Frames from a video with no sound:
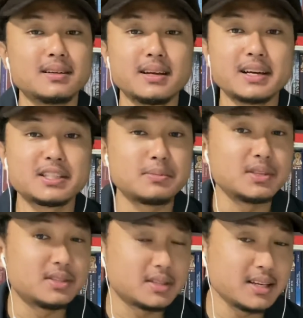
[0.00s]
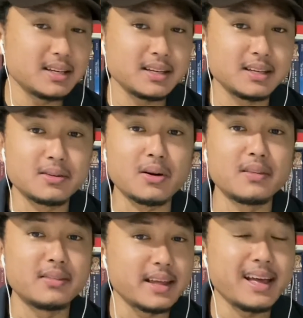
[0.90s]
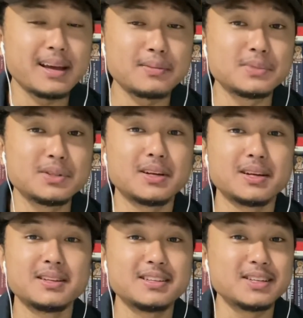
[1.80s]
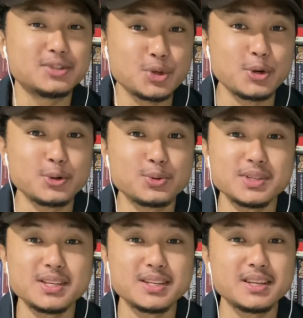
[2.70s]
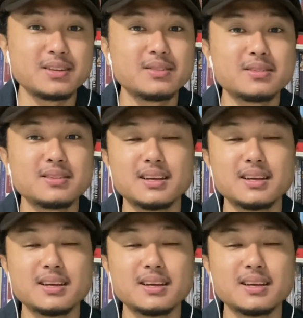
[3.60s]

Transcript: explicitly condemned the Jews in